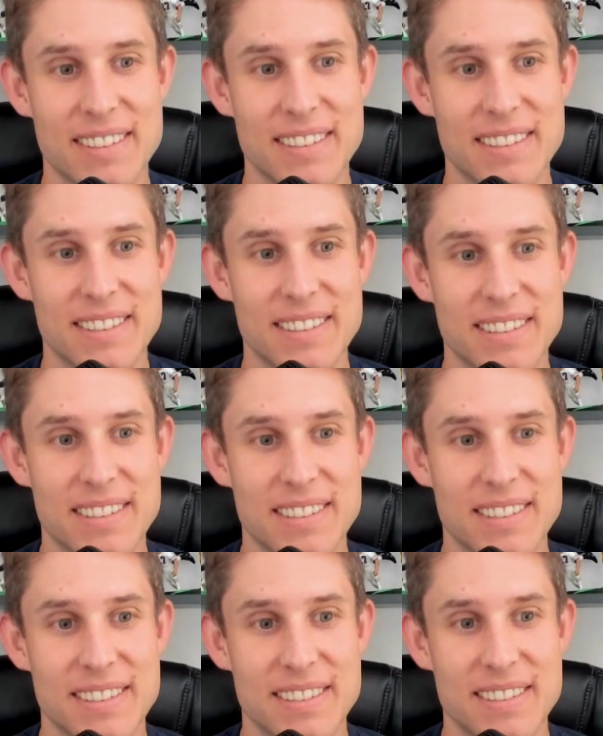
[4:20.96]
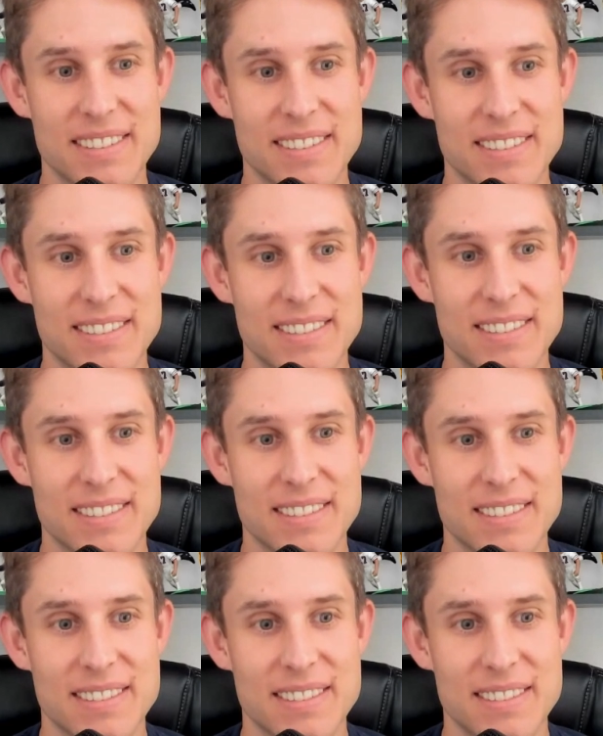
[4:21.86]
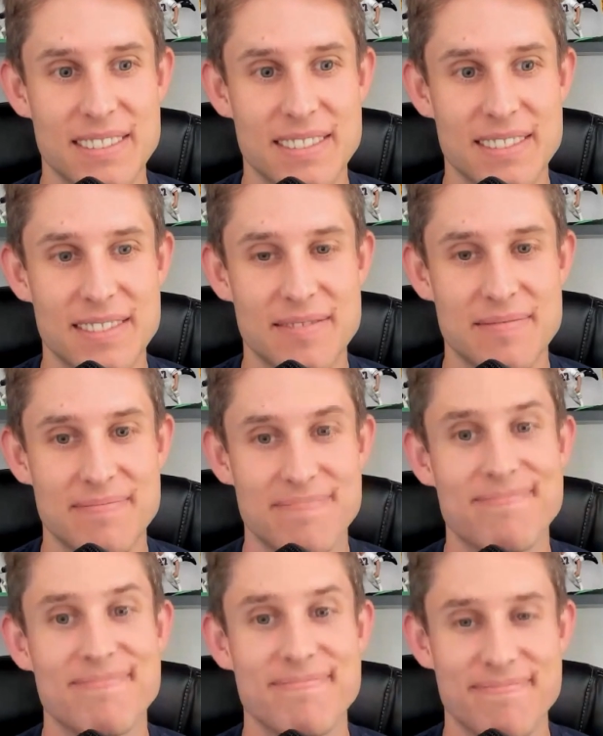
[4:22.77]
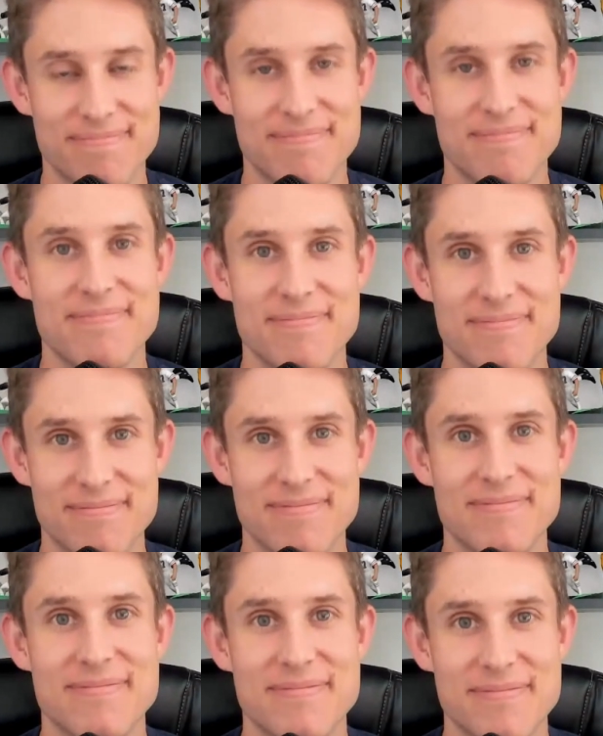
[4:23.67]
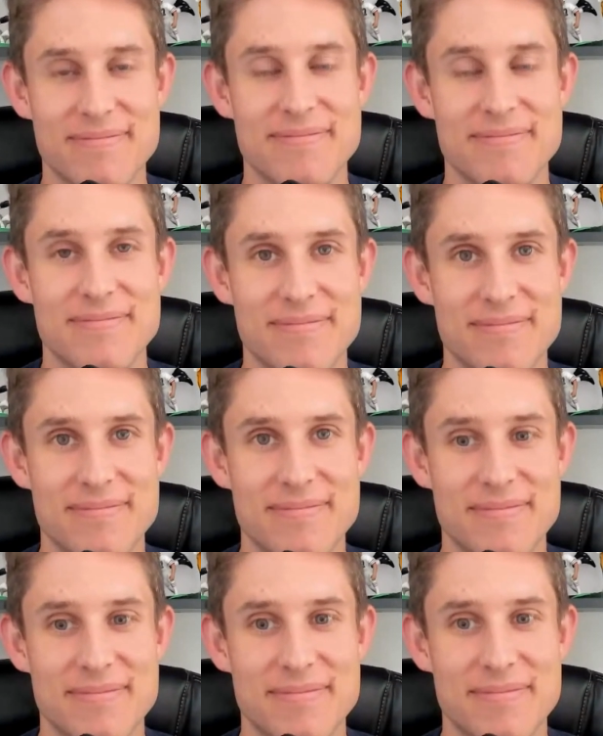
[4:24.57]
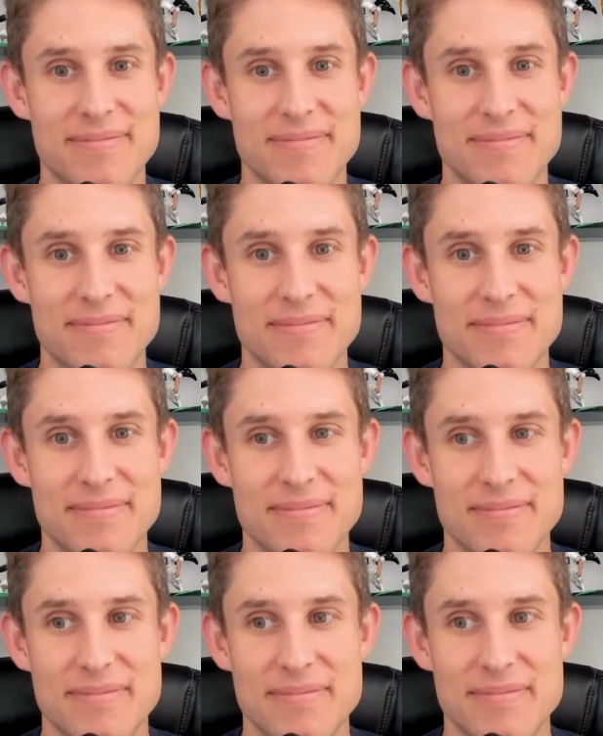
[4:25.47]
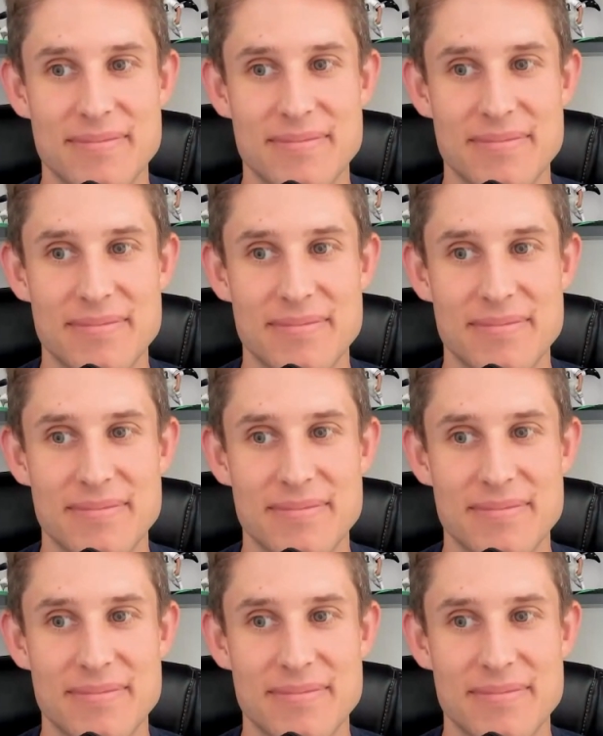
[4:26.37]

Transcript: The person shown says nothing.